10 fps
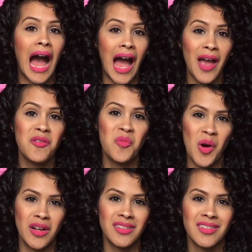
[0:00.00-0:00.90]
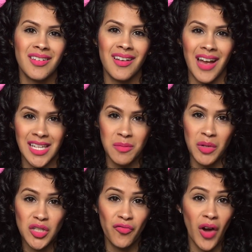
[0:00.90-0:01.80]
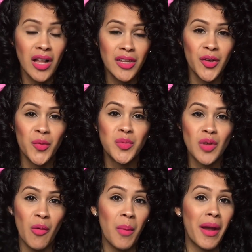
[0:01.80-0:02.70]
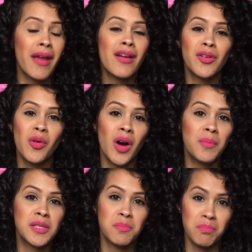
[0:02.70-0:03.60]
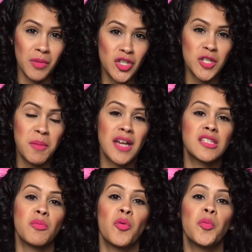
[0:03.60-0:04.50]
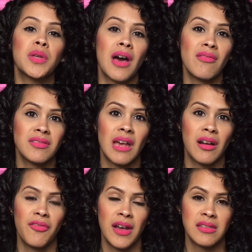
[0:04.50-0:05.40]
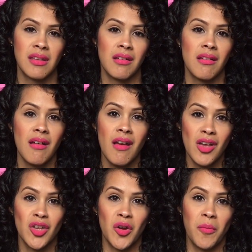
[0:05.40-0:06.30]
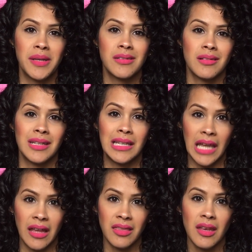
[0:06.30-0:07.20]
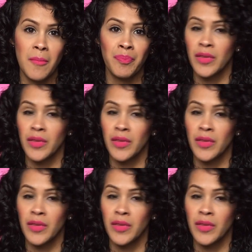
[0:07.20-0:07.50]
I want as much volume, so I want my hair to go up as much as possible without sacrificing, you know, basically length.